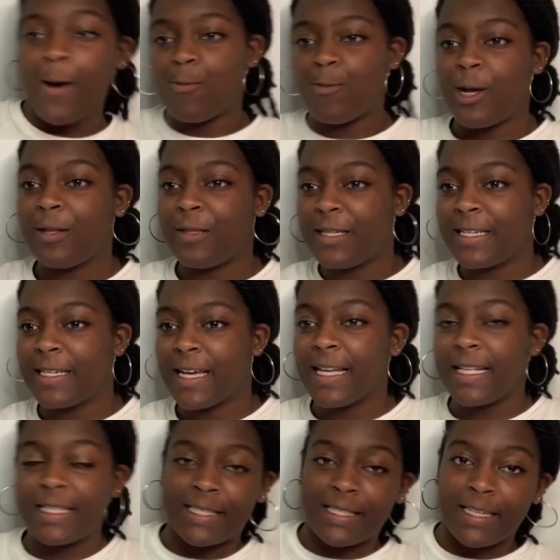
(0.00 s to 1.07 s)
wielding
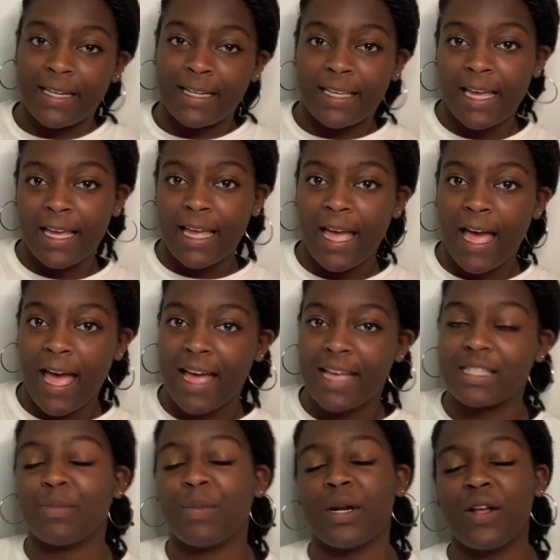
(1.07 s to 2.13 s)
guns and kicking
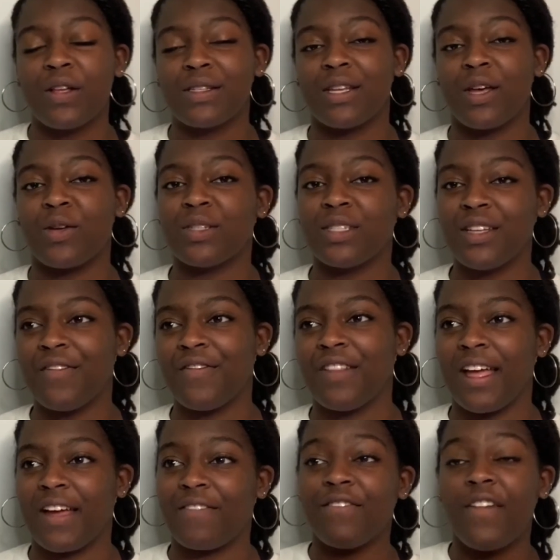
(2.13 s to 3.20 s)
ass, but also stuff
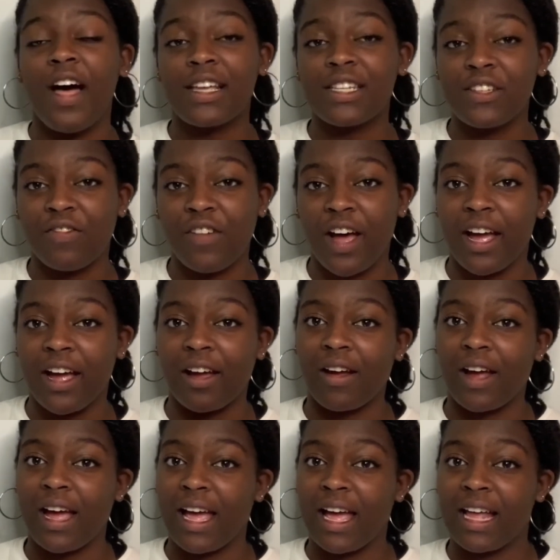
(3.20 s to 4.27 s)
like Foxfire
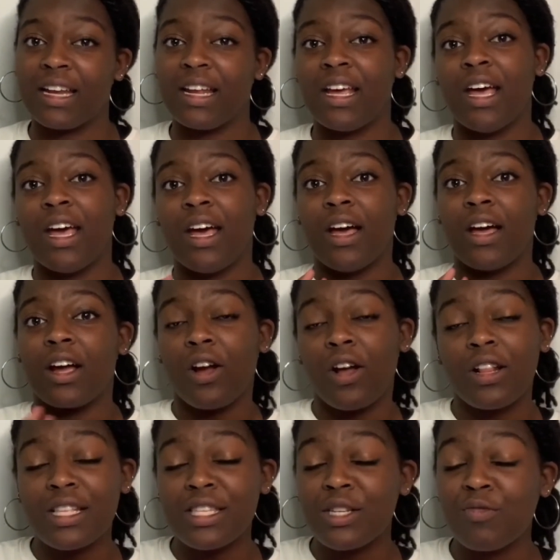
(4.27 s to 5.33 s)
and
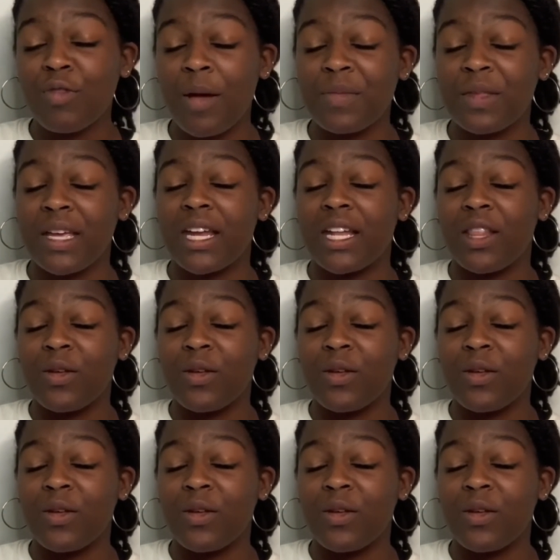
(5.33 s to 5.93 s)
Girl Interrupted.